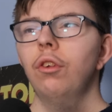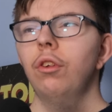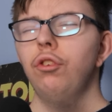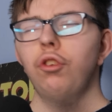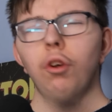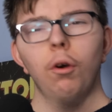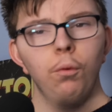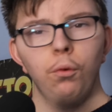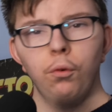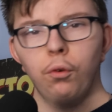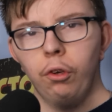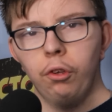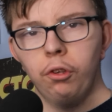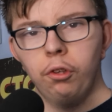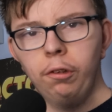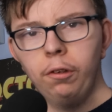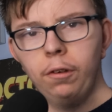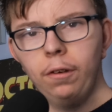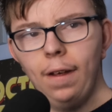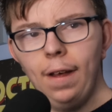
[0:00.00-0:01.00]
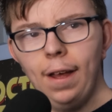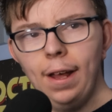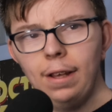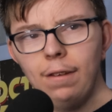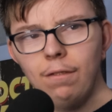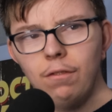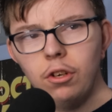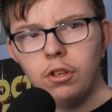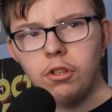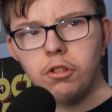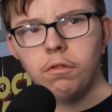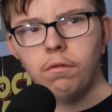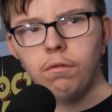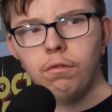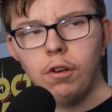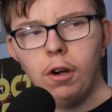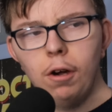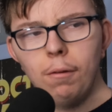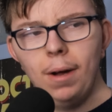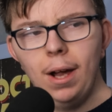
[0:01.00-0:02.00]
Don't trust any version
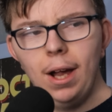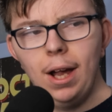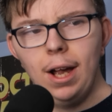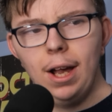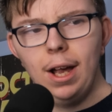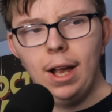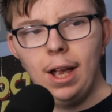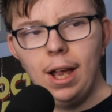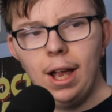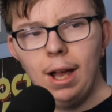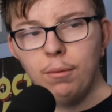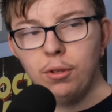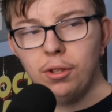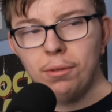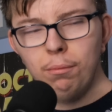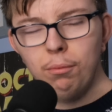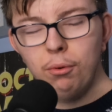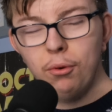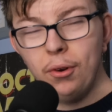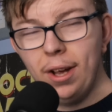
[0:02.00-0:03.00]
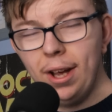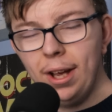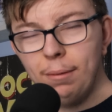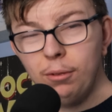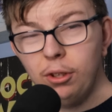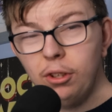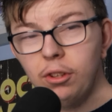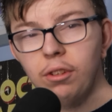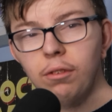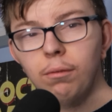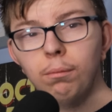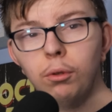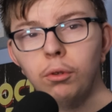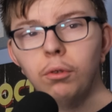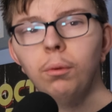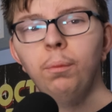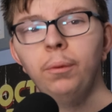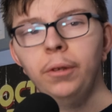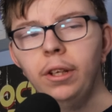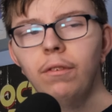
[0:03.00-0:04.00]
from Amazon Prime, because there's
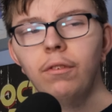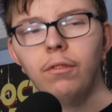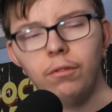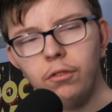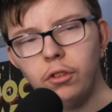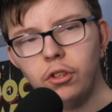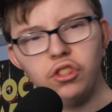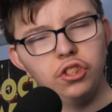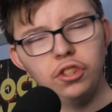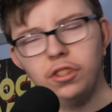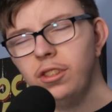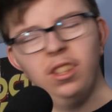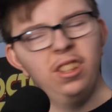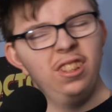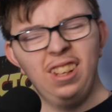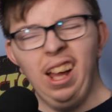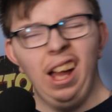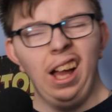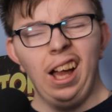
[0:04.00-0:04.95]
multiple different versions, and